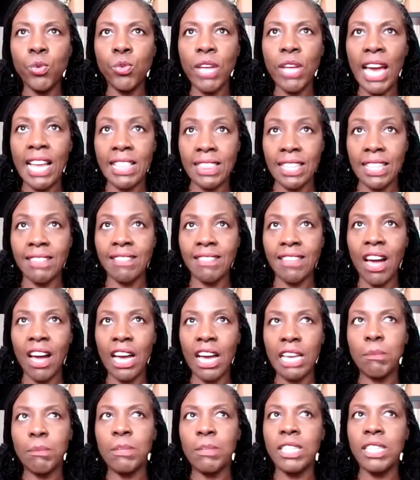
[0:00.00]
at that
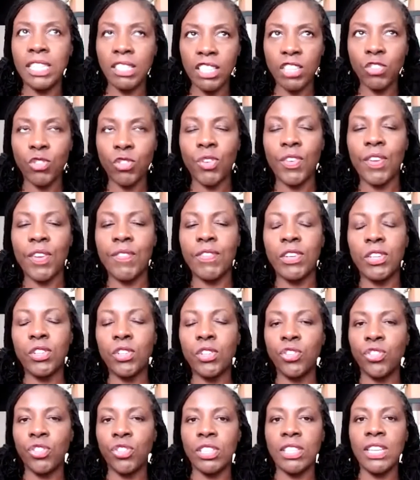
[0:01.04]
time in the Industrial
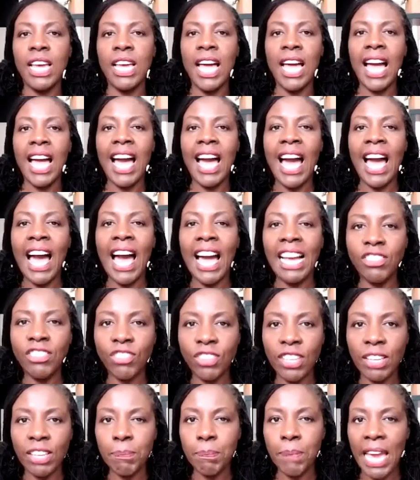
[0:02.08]
Revolution had
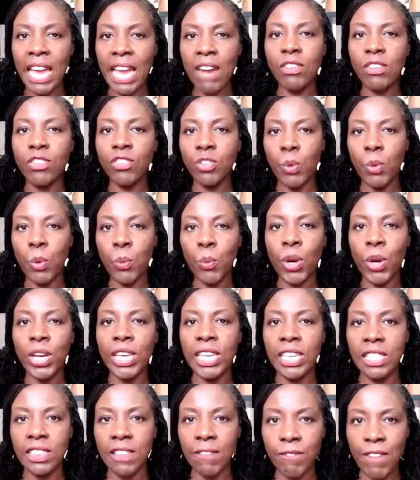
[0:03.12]
parents who were
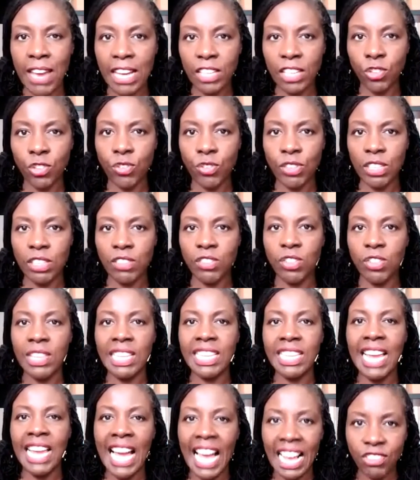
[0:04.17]
working in the factory. So
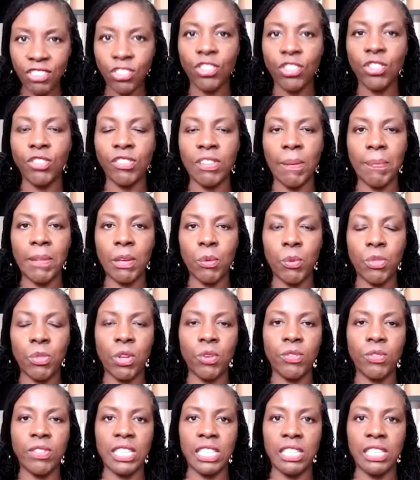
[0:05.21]
they had to do something with
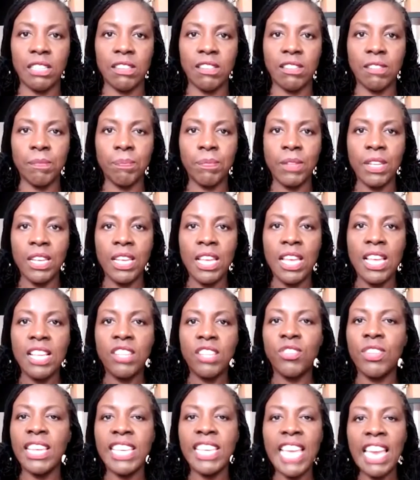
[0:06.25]
those kids.
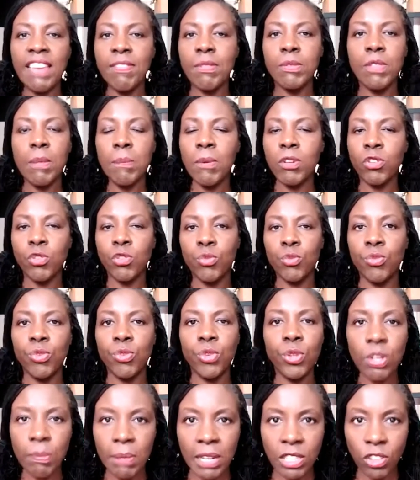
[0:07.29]
So they gave them the most
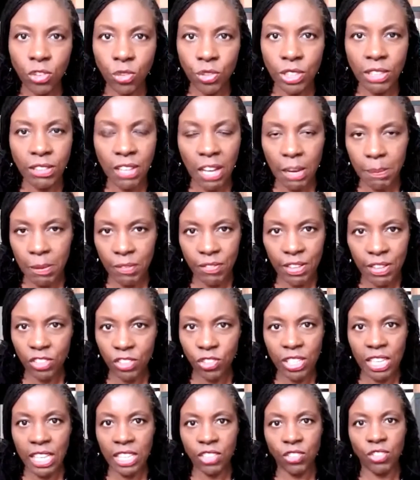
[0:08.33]
rudimentary type of
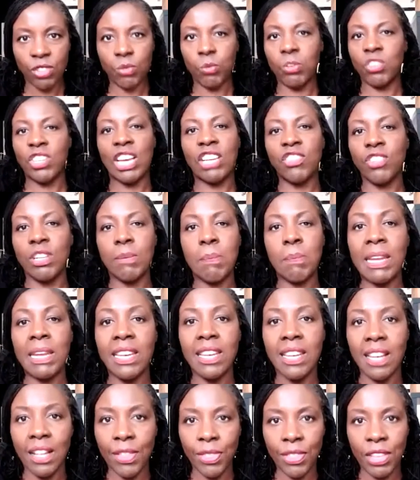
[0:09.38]
education, which actually meant
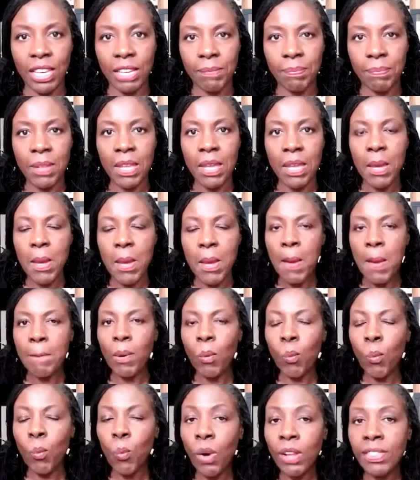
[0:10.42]
nothing.
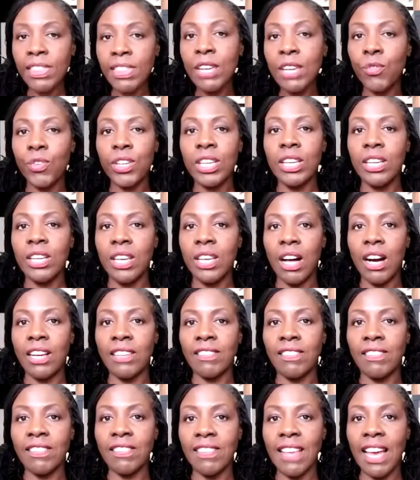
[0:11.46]
But what they
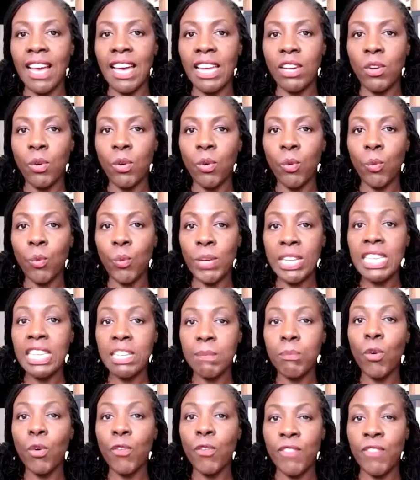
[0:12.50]
realized is that we
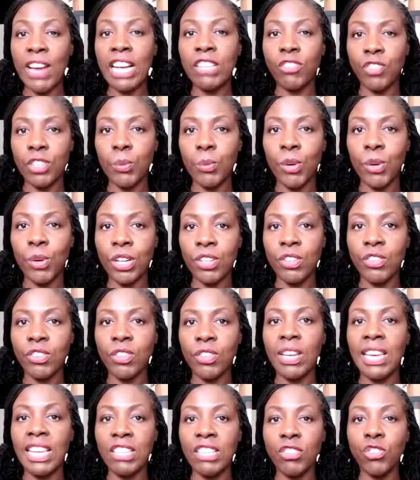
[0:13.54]
need more factory workers.
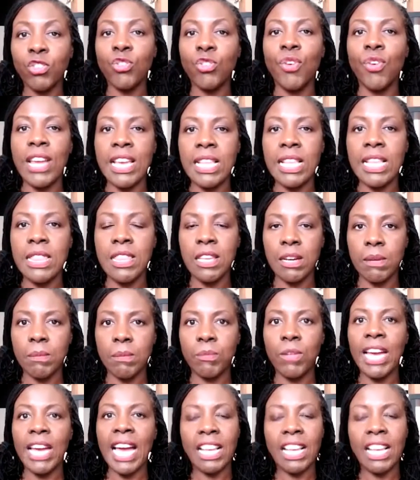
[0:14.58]
So let's train them,